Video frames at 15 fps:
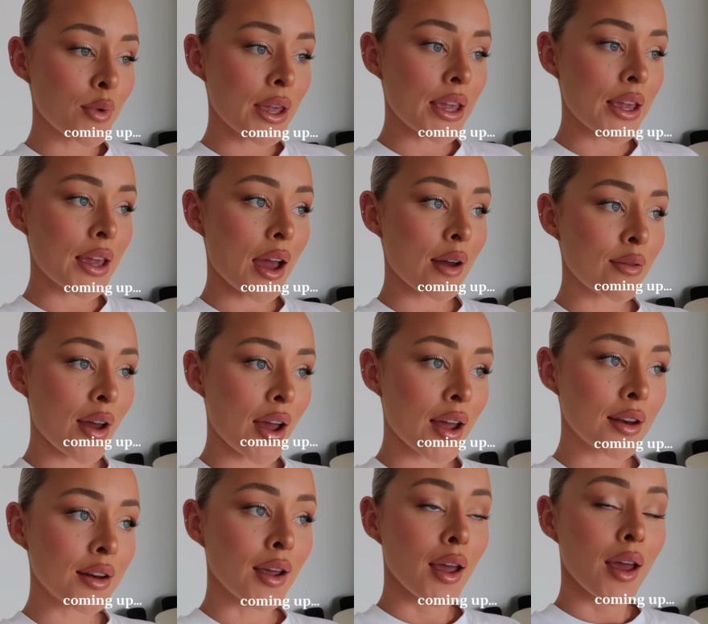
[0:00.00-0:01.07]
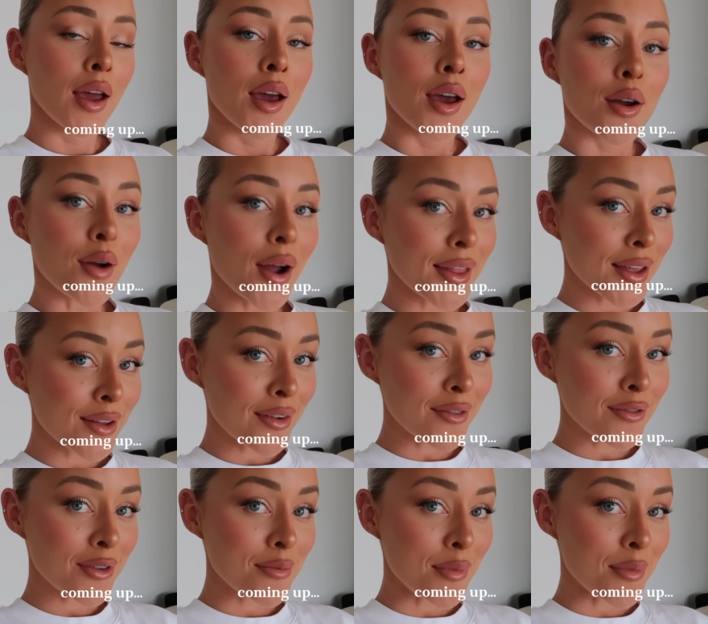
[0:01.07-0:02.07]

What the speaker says: We have had quite the eventful